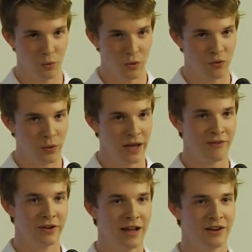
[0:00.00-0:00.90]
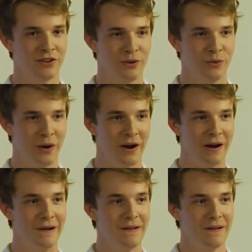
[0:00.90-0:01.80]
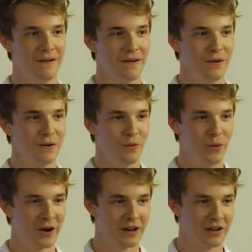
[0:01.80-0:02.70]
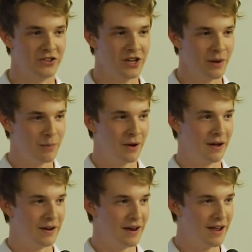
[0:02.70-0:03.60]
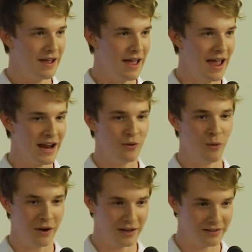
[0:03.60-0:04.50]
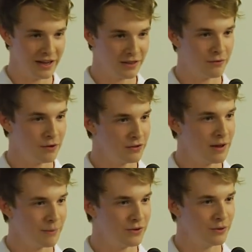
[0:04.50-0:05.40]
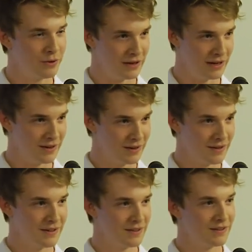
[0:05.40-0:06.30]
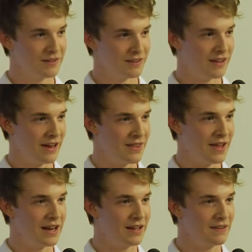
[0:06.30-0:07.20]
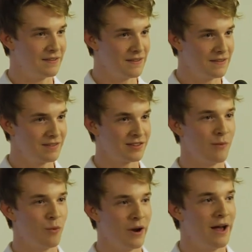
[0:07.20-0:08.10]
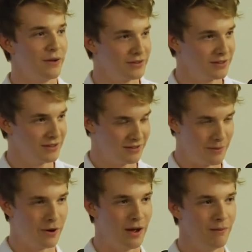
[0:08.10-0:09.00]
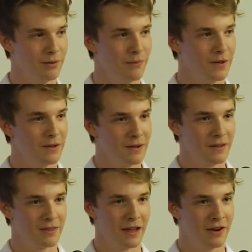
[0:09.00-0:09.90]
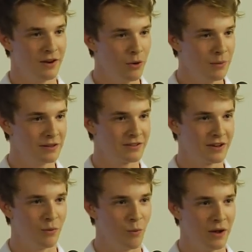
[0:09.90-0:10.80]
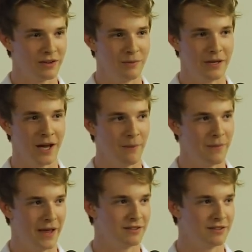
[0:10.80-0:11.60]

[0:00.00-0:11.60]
if we have an attitude where we're going to jump on anyone and take the first opportunity to say that someone else is the problem, then nobody's going to want to become that